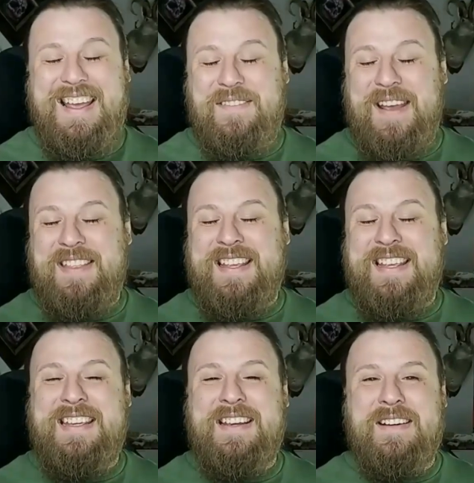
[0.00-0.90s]
and the fact that
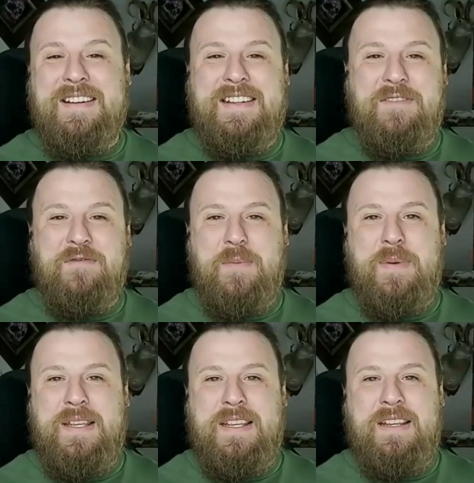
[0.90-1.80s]
he uh, is
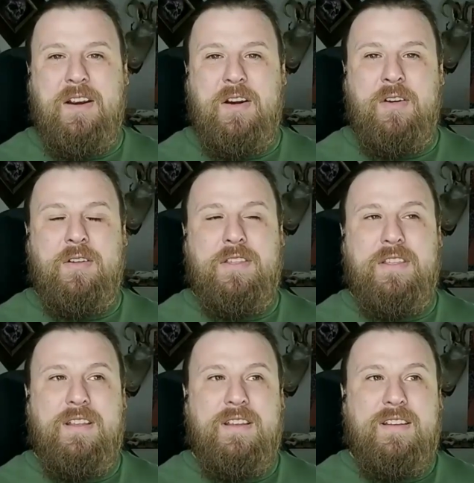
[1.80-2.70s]
ripping
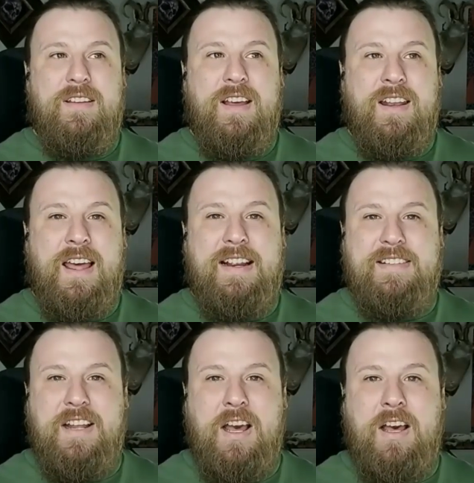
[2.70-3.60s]
Earth
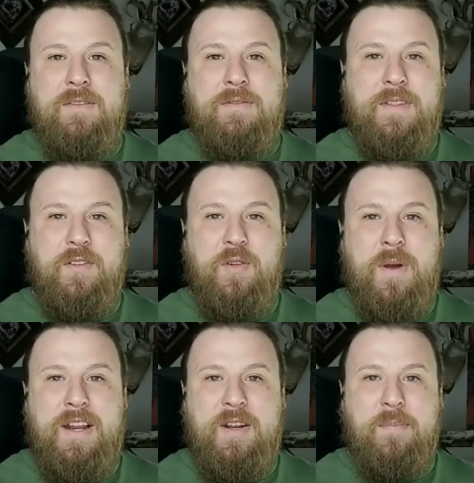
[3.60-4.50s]
Alliance off their own
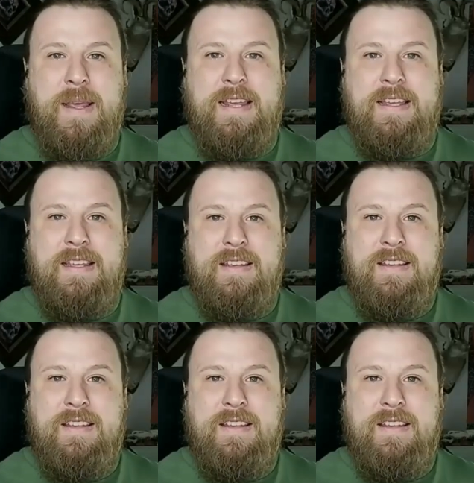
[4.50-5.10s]
money to pay